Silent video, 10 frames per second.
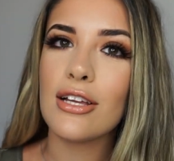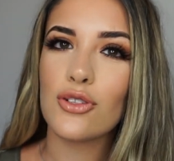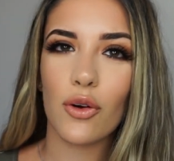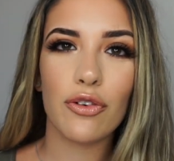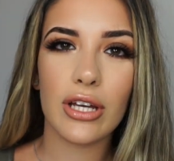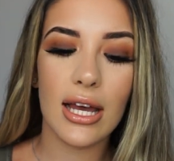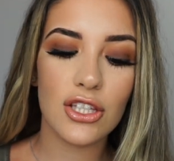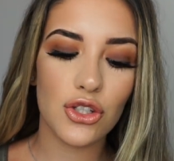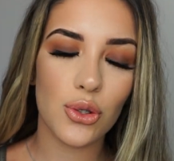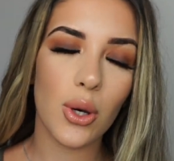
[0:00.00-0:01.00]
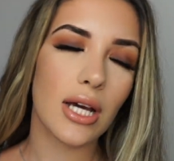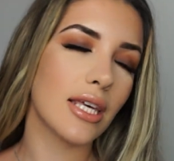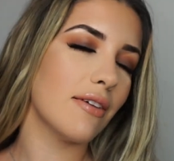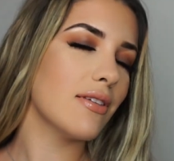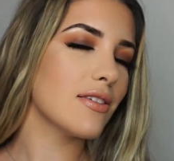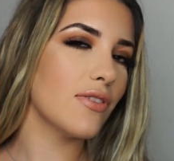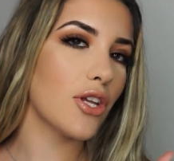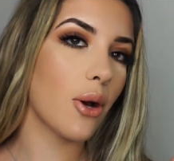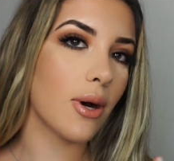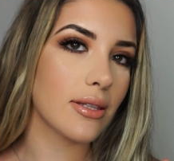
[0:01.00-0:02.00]
don't forget to give this
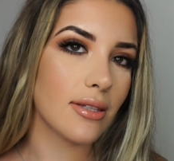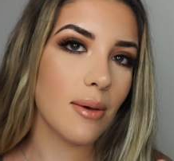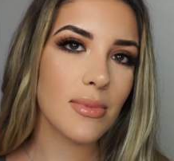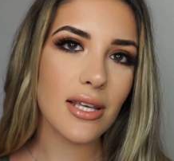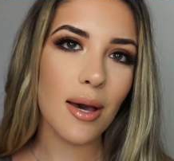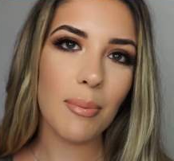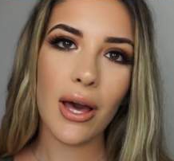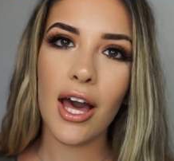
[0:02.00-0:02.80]
video a thumbs up,